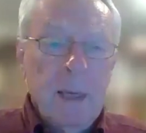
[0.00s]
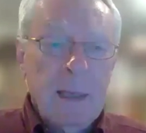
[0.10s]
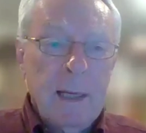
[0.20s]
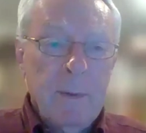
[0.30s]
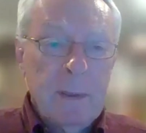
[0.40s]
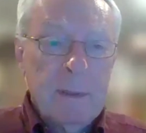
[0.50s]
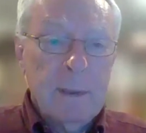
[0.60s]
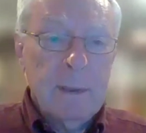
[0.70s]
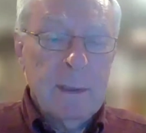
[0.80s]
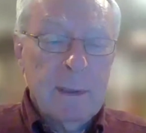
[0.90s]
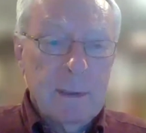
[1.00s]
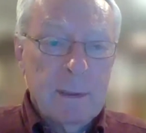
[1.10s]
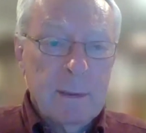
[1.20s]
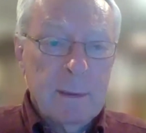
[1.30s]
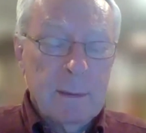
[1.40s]
back I went to
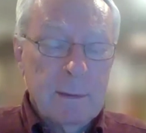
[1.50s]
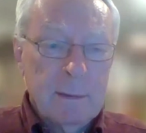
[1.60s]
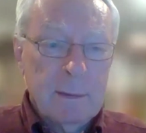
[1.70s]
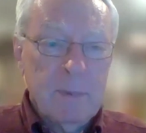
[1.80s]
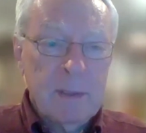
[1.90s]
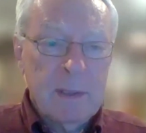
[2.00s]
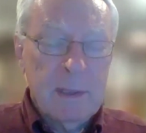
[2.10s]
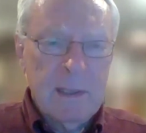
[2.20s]
the government.